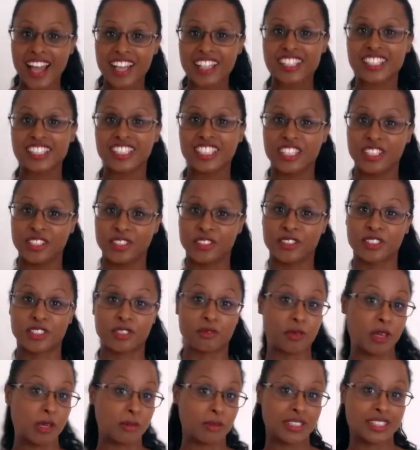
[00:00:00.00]
actually
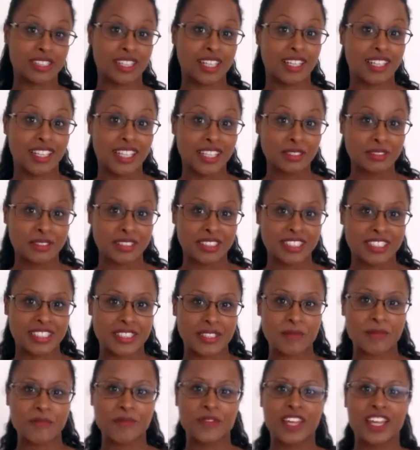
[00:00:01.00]
use baby sign
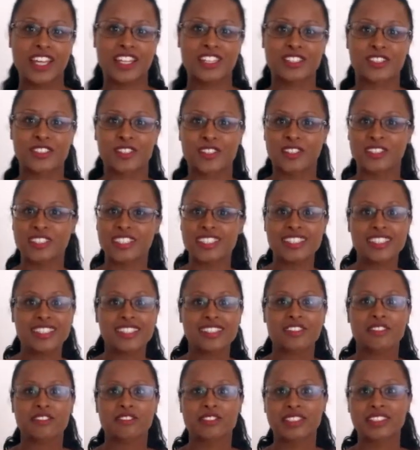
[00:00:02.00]
language. So this
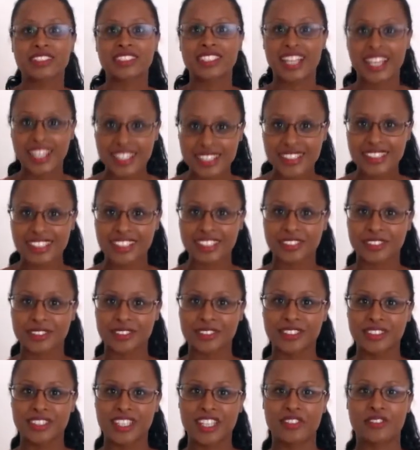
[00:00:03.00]
is a fantastic
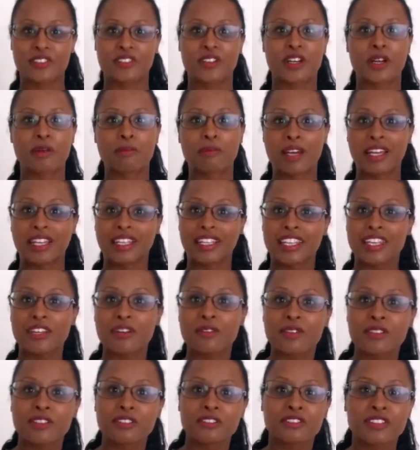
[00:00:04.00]
tool if you're a
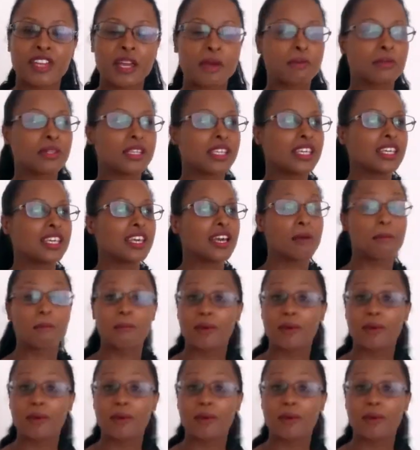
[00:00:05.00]
bilingual family, a